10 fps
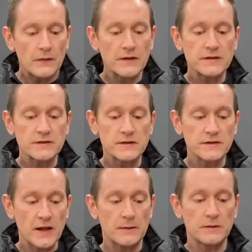This is the
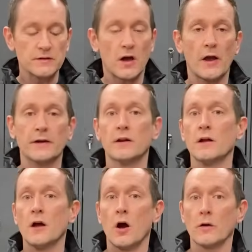same design
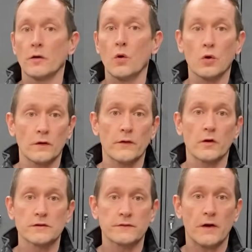on all of the
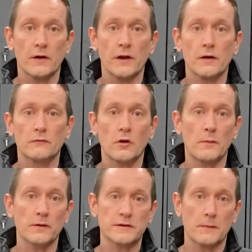Husqvarna
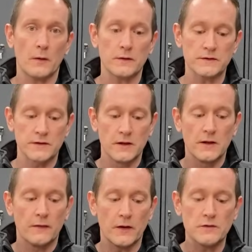robotic mowers.
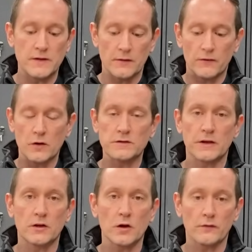They use that
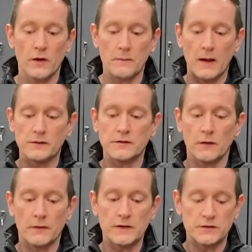floating cover mounted
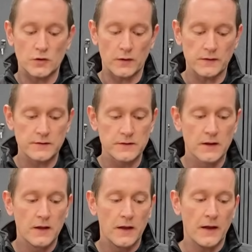on these joints
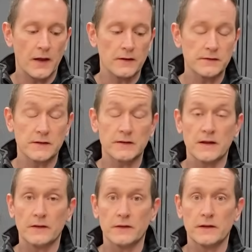to
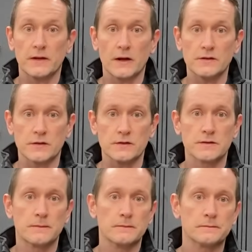detect the collisions.